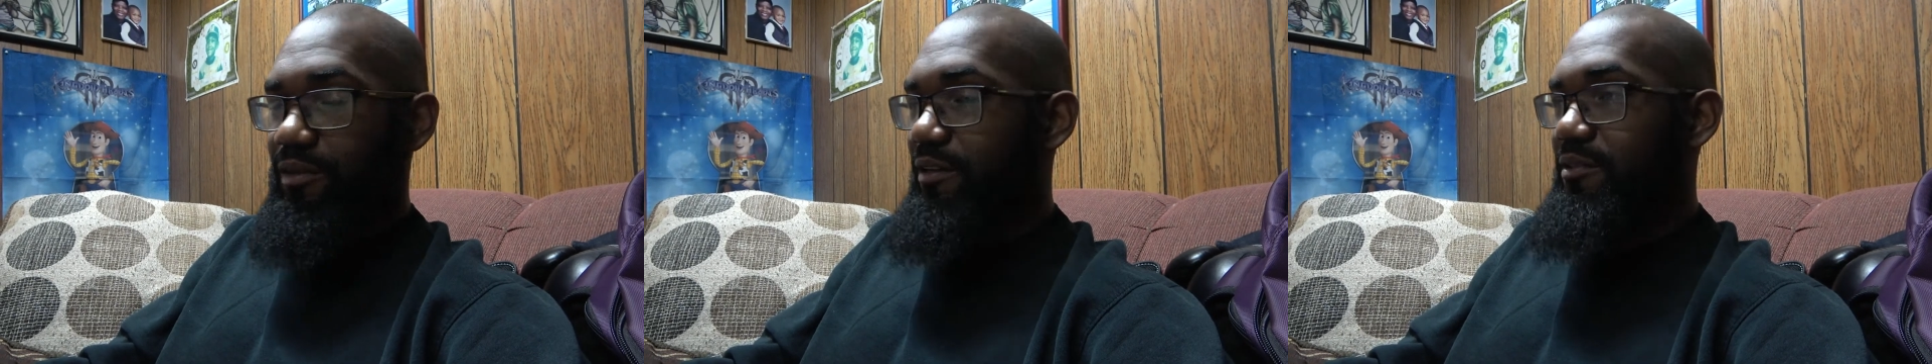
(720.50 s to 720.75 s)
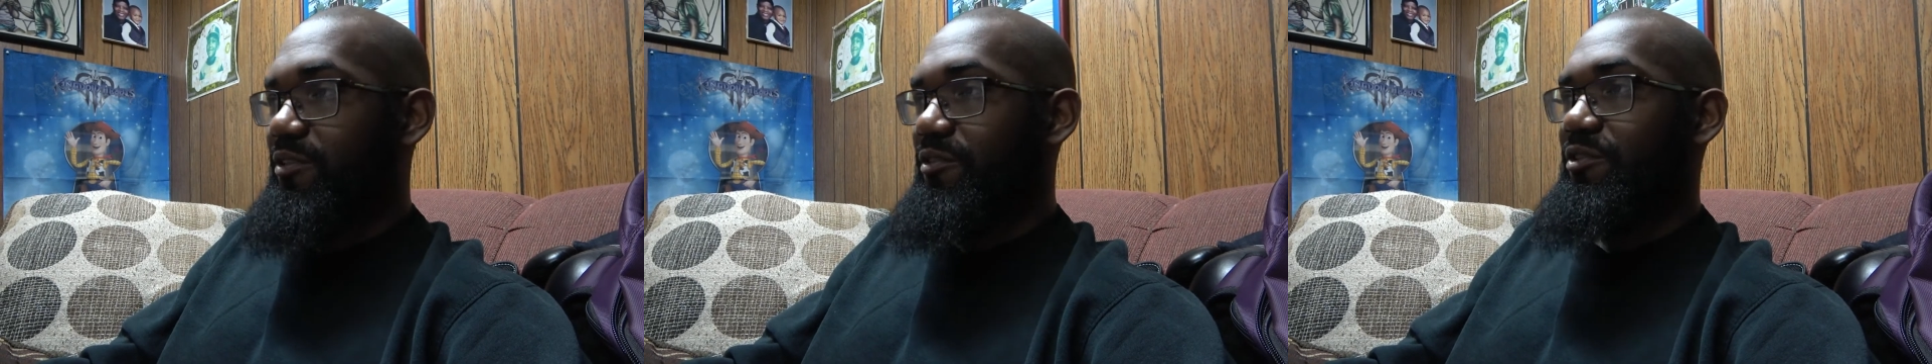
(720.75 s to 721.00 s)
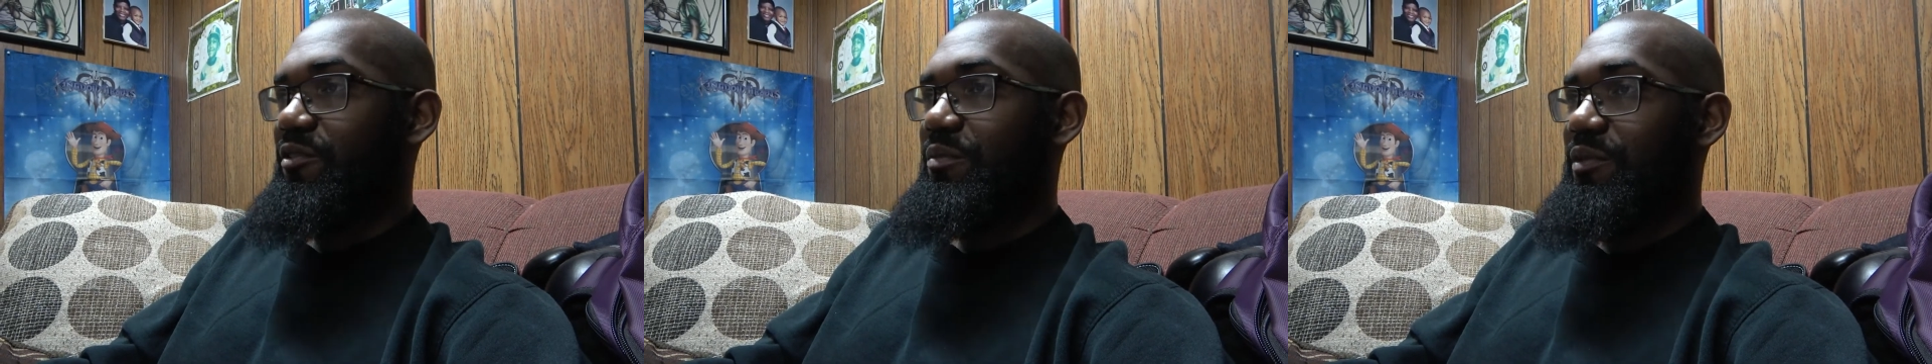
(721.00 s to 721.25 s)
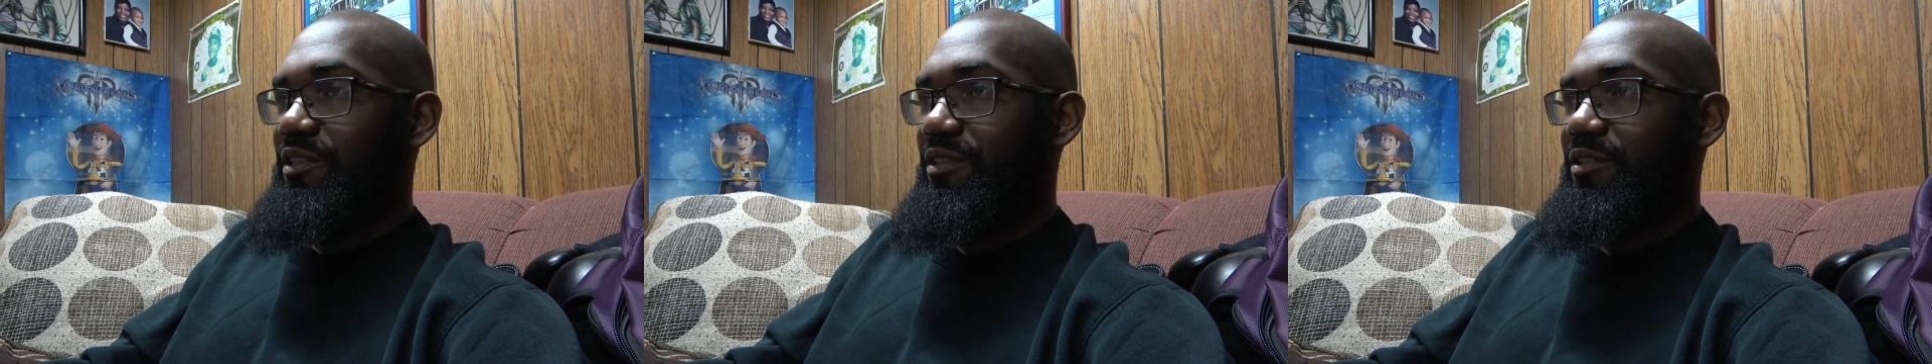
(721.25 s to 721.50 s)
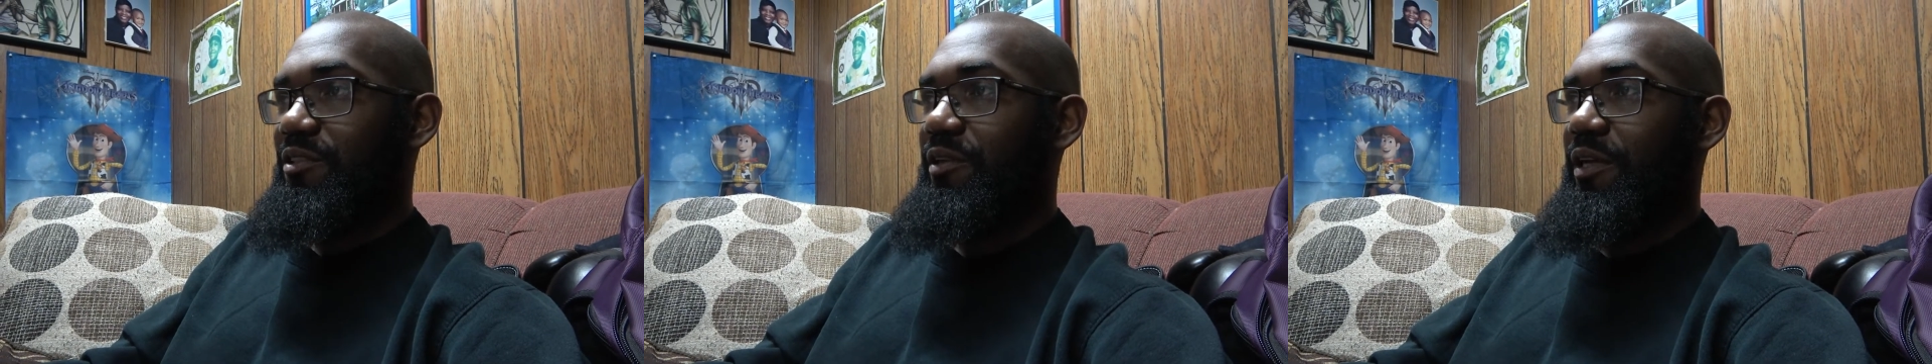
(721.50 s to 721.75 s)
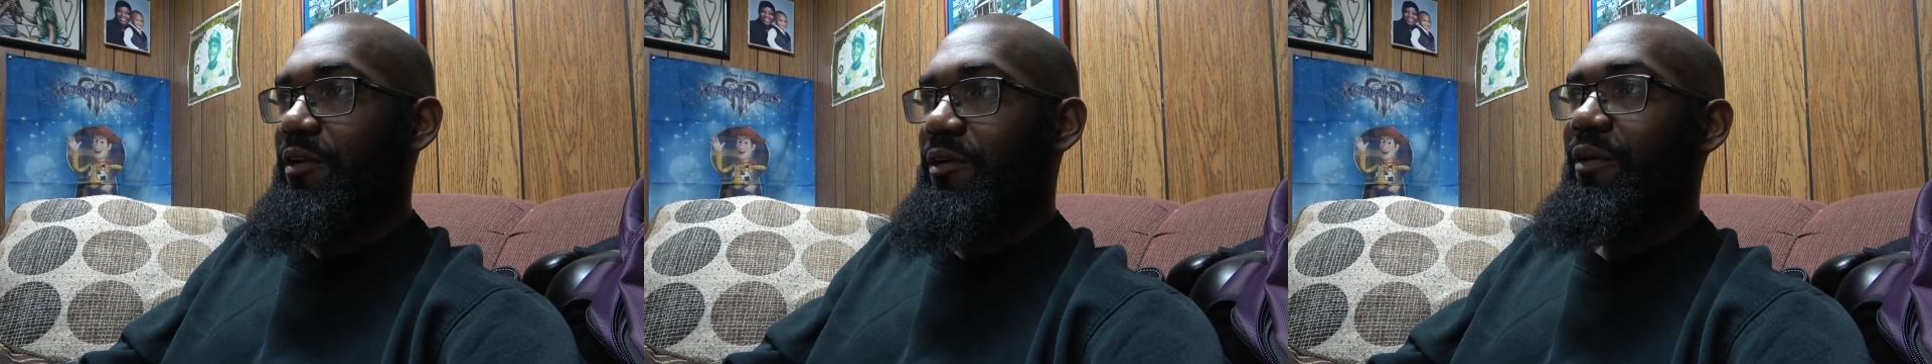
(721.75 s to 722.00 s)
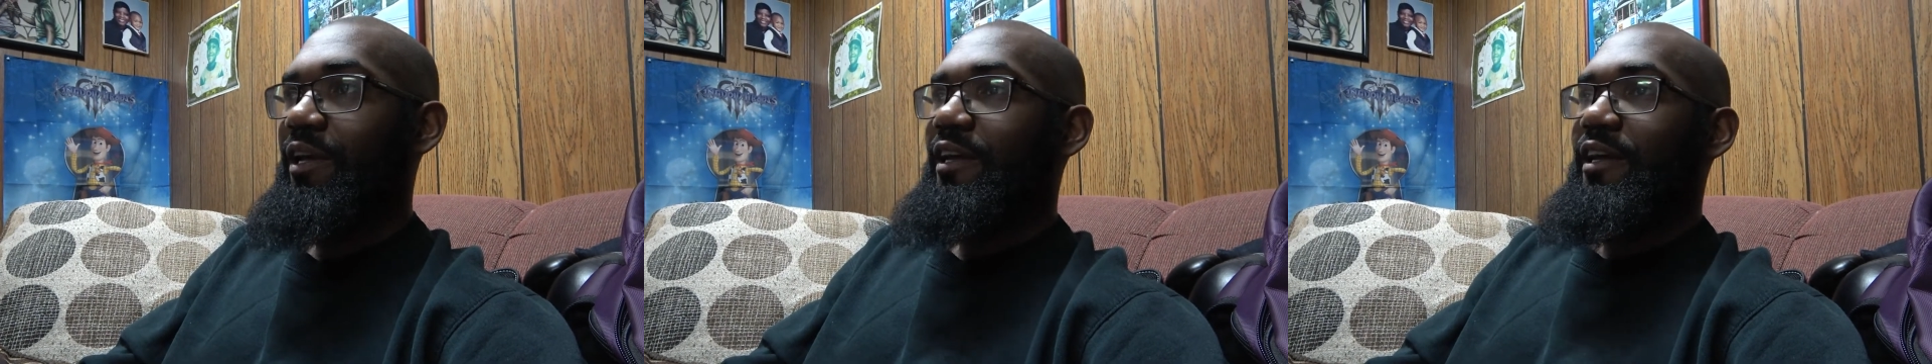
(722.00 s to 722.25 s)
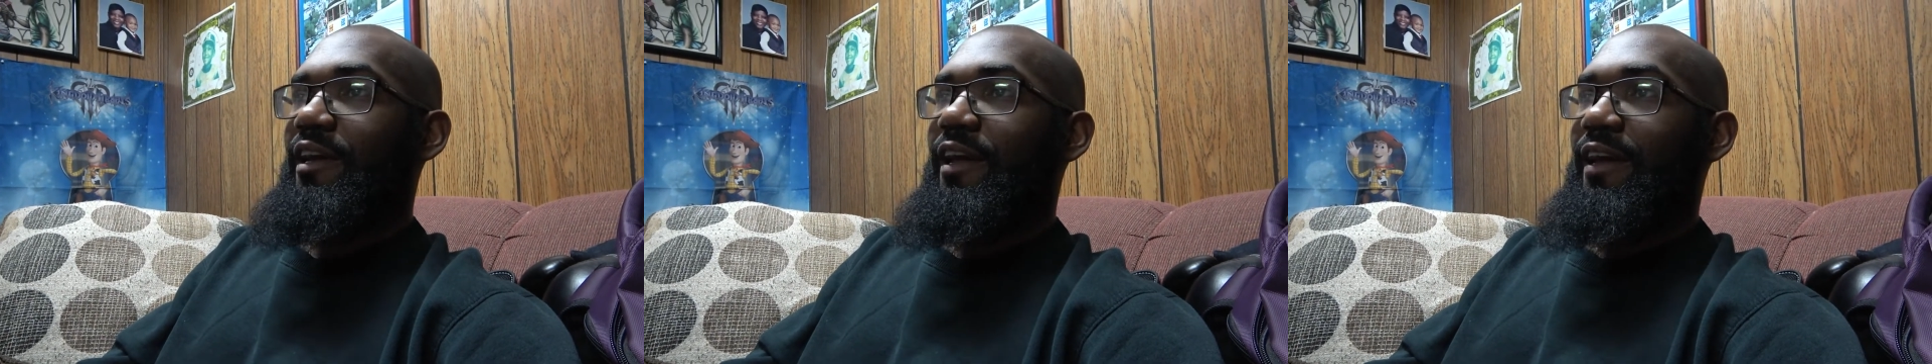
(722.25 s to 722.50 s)
Long story short, we went to the studio,
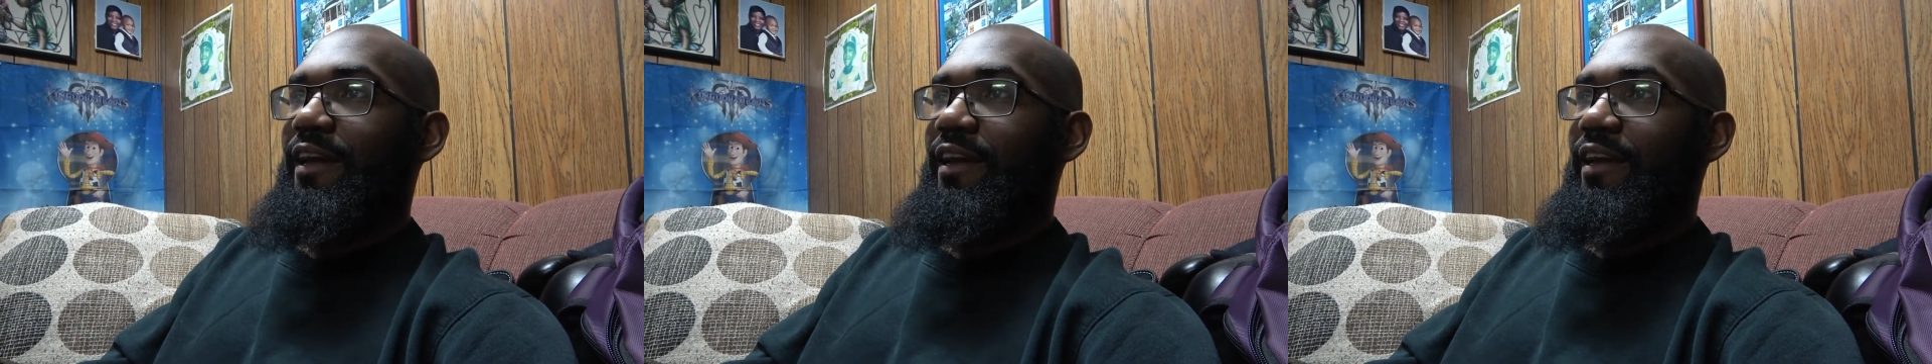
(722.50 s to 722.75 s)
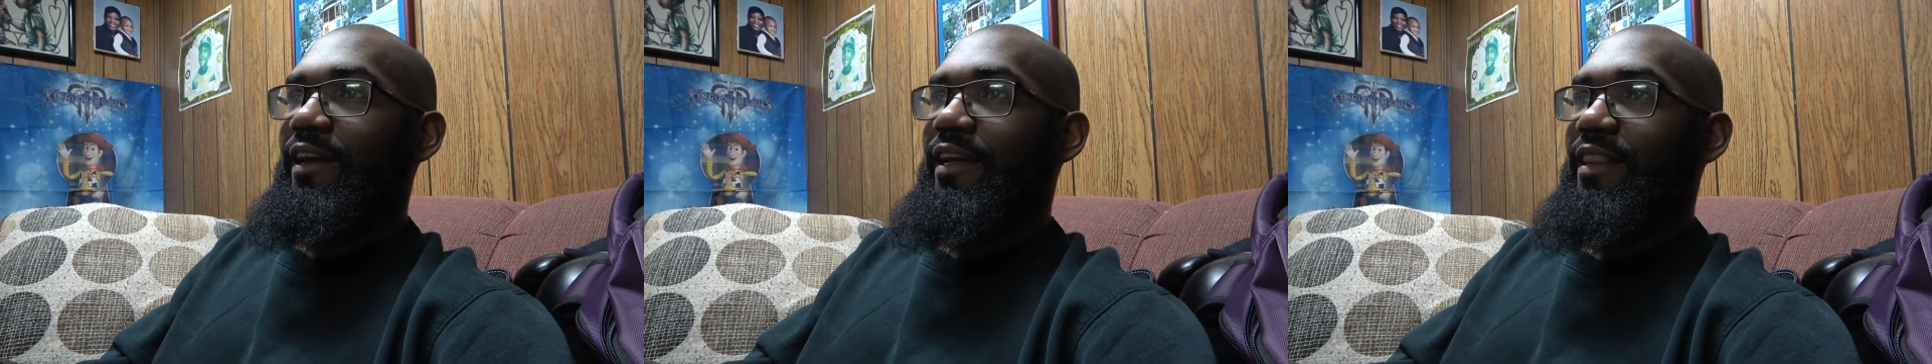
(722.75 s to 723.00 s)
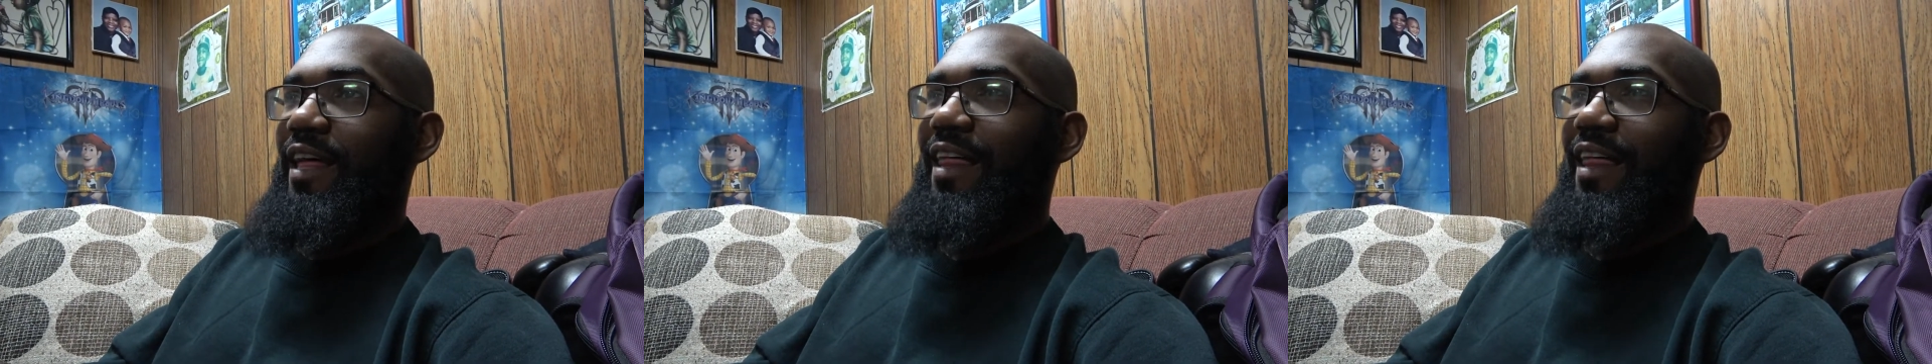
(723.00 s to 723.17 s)
and